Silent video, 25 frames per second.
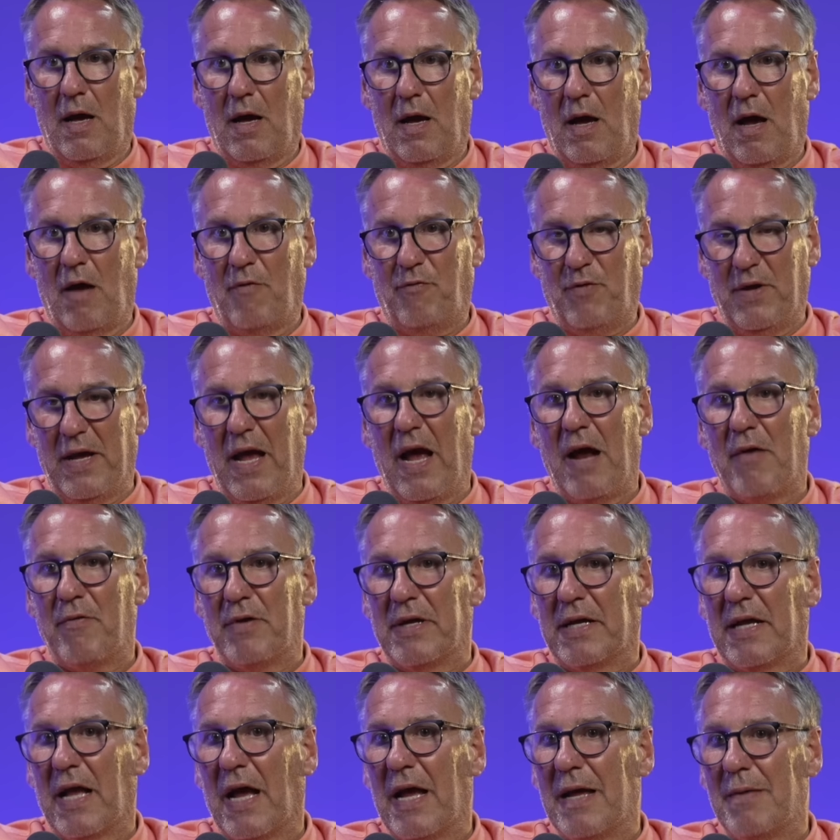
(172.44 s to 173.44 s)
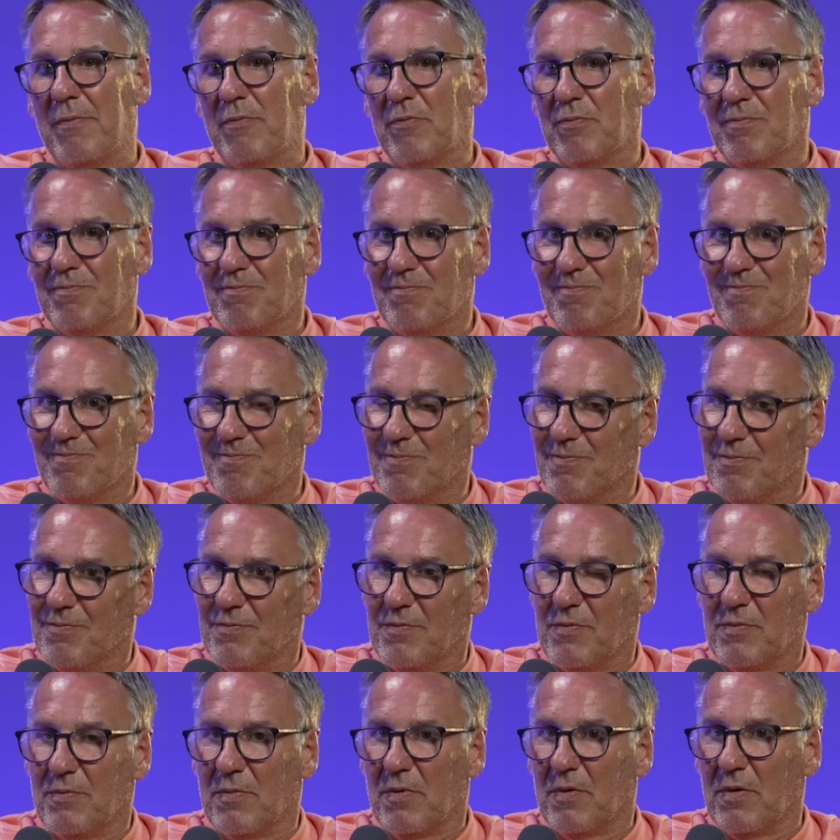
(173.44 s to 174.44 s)
I think Harry Kane,
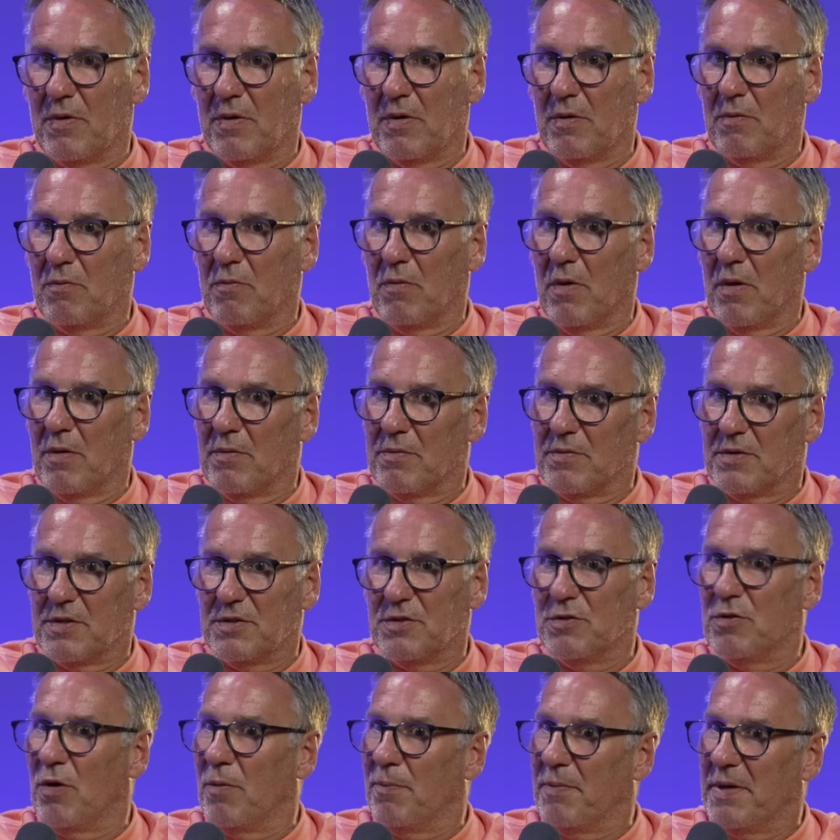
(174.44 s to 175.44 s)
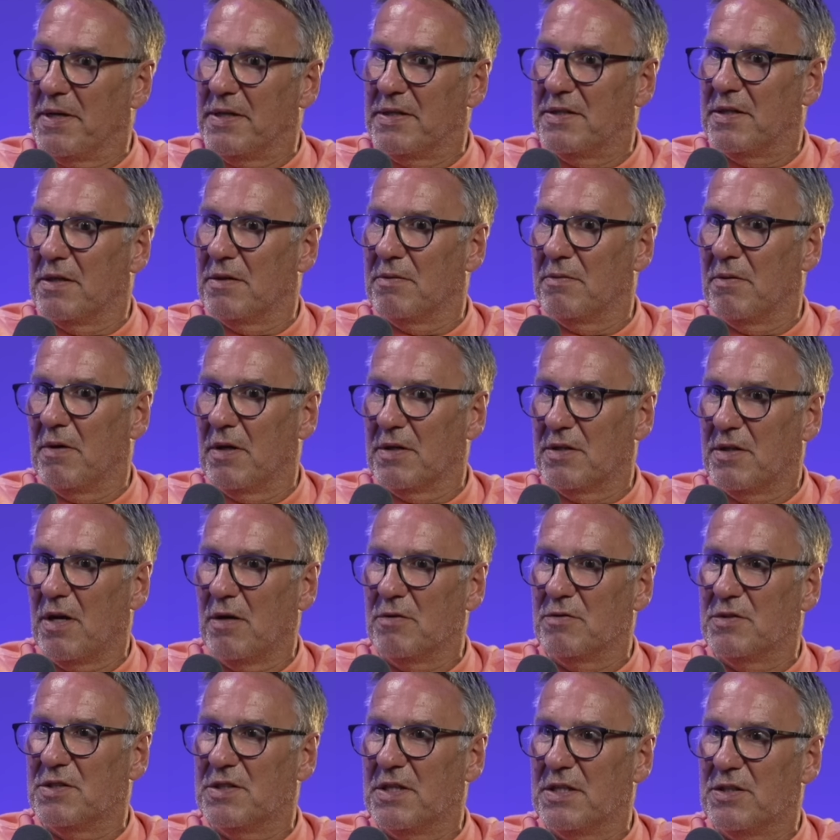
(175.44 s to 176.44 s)
there's not many. I
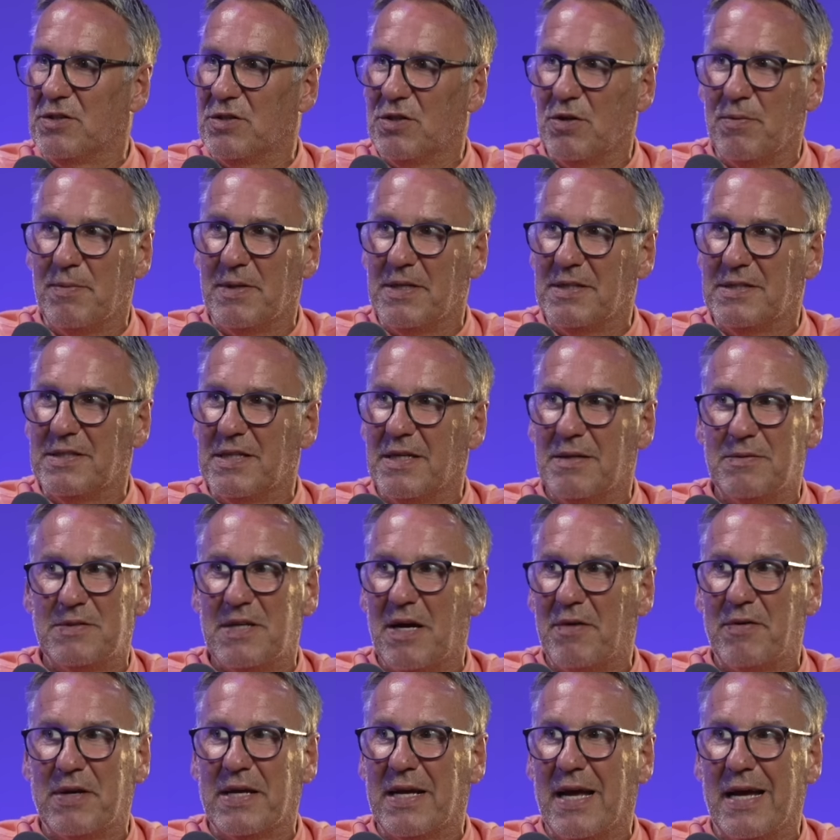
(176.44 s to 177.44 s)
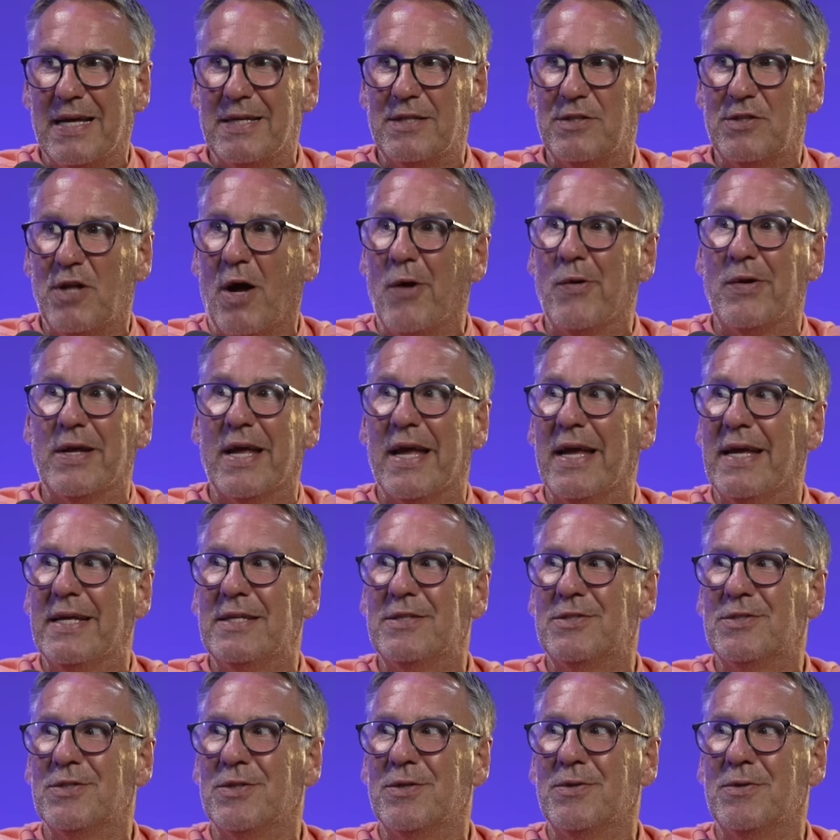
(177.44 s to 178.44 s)
don't see too many teams Harry Kane don't get
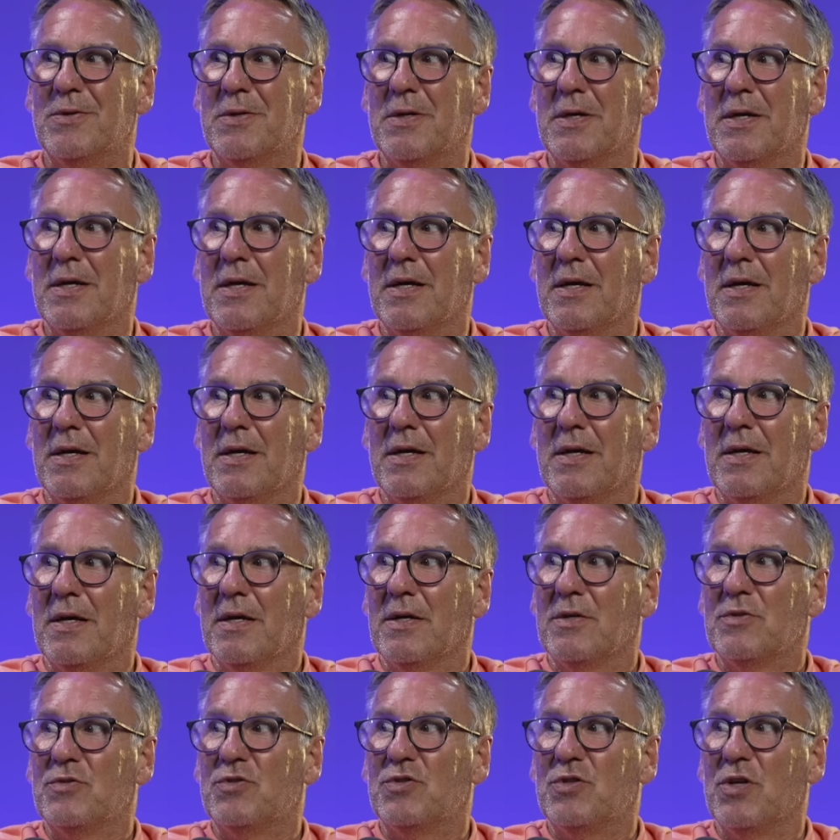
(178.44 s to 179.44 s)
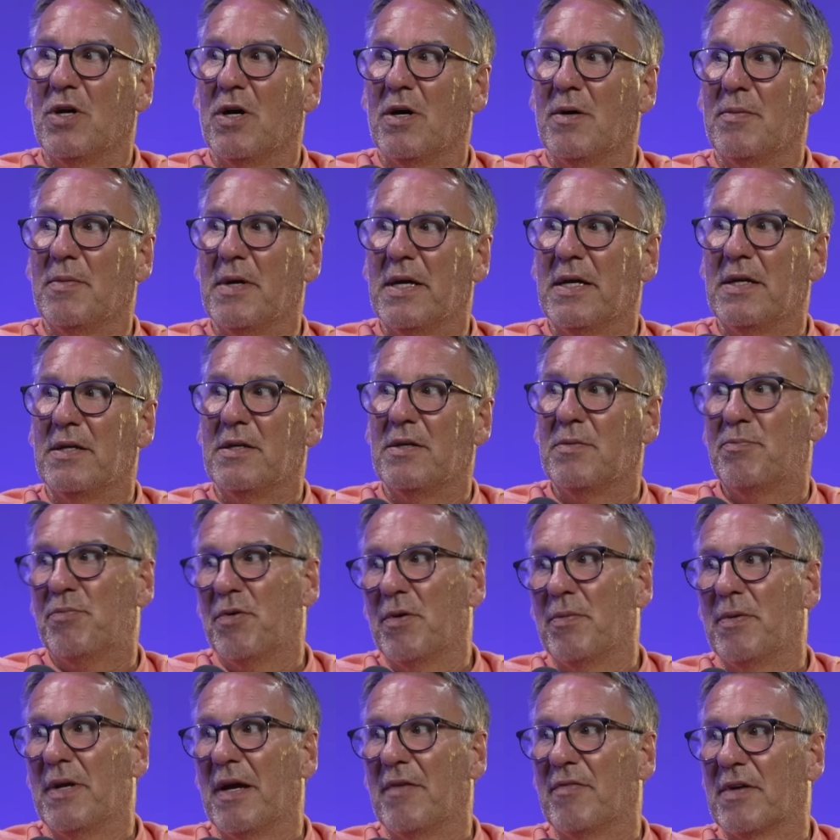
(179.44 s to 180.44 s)
into. Do you know what I mean? You
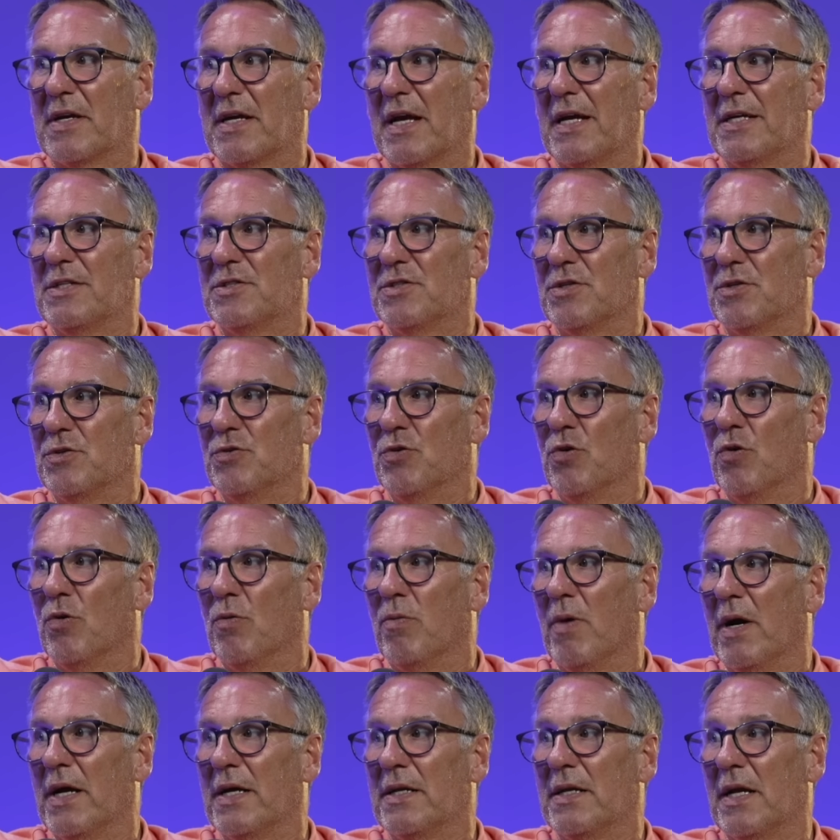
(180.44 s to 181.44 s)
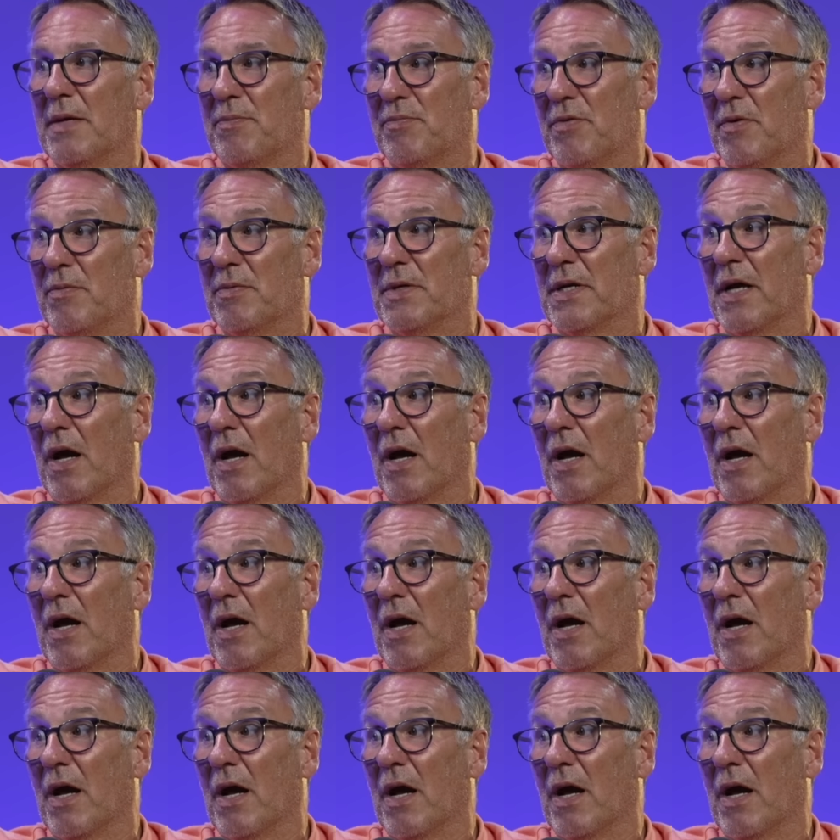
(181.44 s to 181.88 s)
probably have a case at Norway. They probably